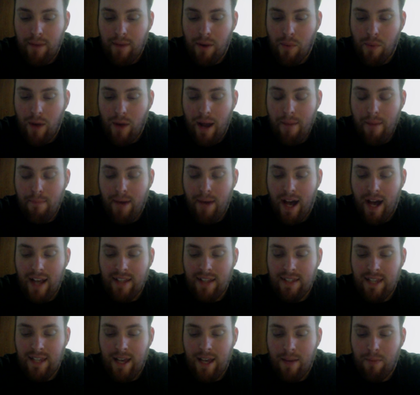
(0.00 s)
right
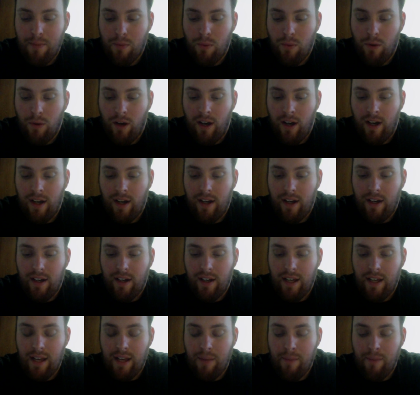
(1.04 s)
bicep
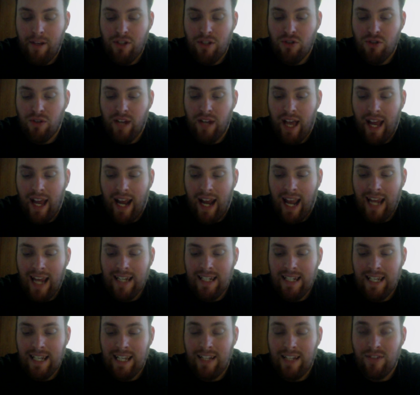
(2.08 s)
measured at
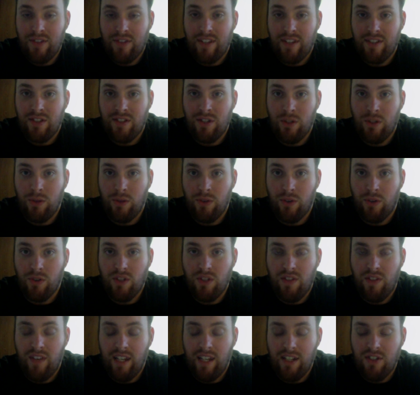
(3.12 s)
18, so that's
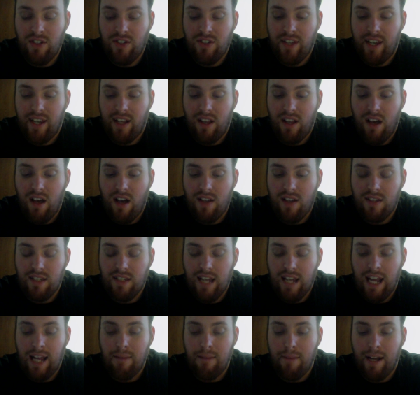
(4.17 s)
2/3 of an inch that I
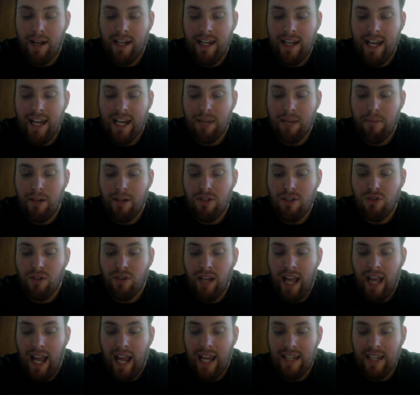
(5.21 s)
lost, and my neck
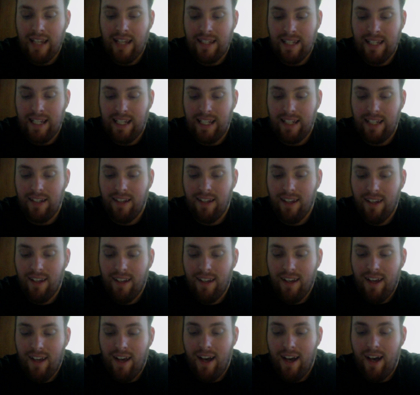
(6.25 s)
measured at 18,
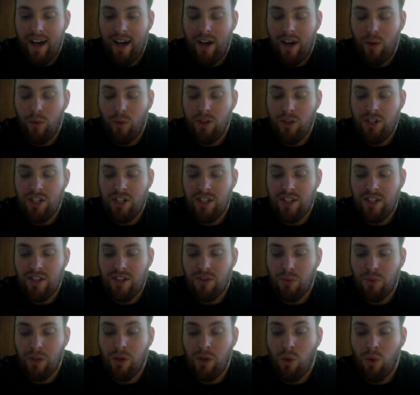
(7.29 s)
which is
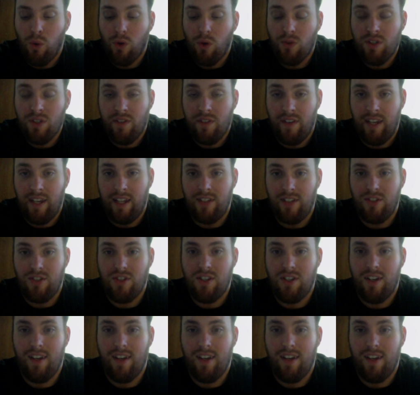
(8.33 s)
3/4 of an inch.